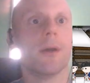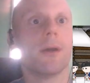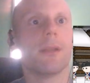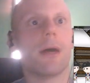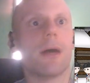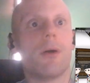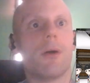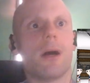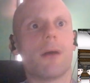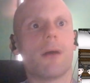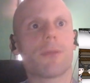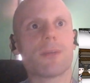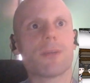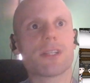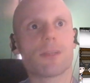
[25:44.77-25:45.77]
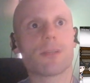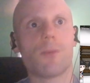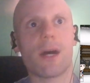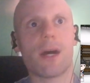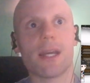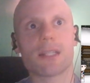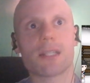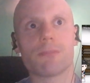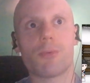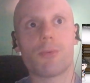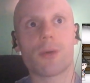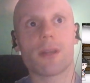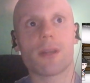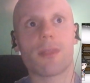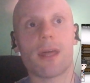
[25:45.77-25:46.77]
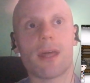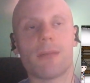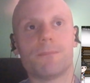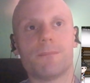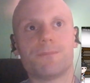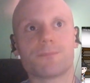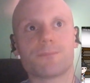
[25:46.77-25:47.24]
Now, the reason why it's important that